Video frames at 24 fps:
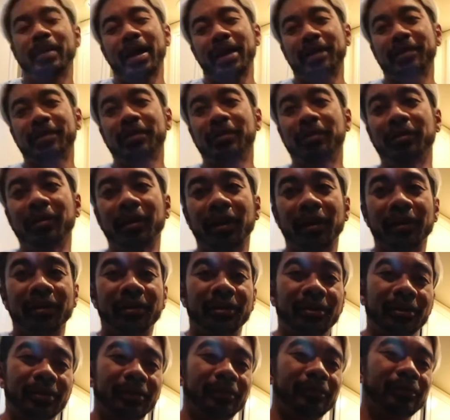back there
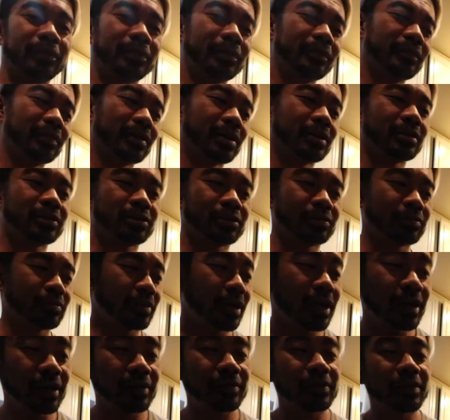again. If you've lost your
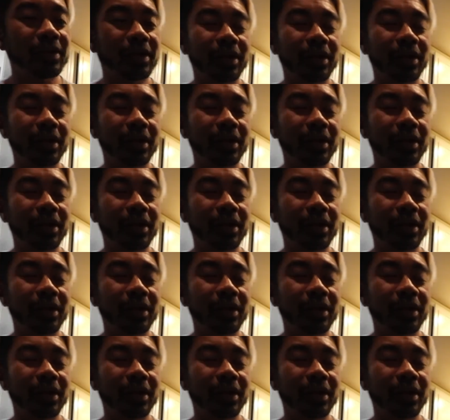way, you